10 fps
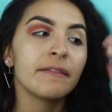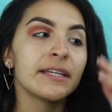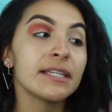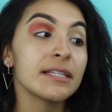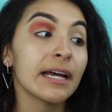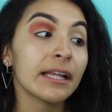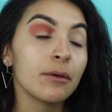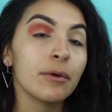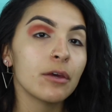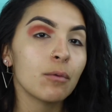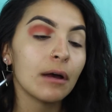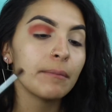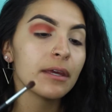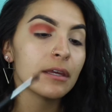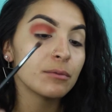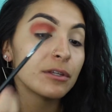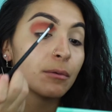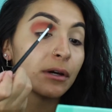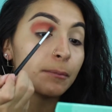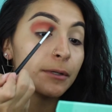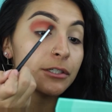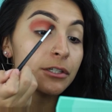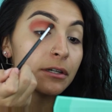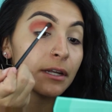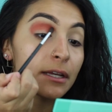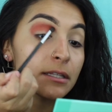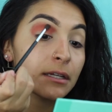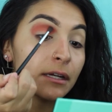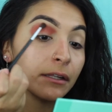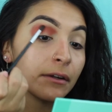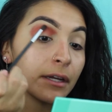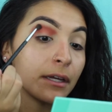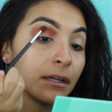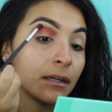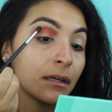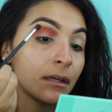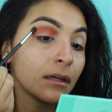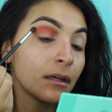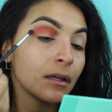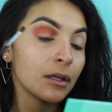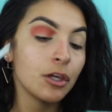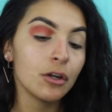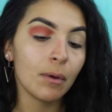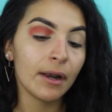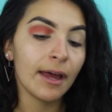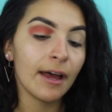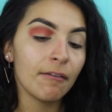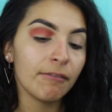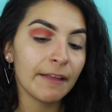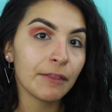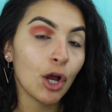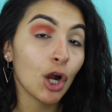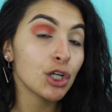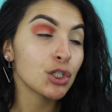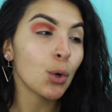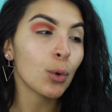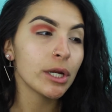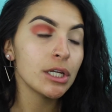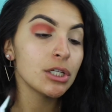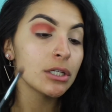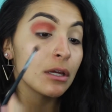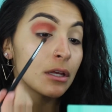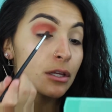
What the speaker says: That's exactly what you want, because when you want to put your next color in, you don't want to have like the harsh orange.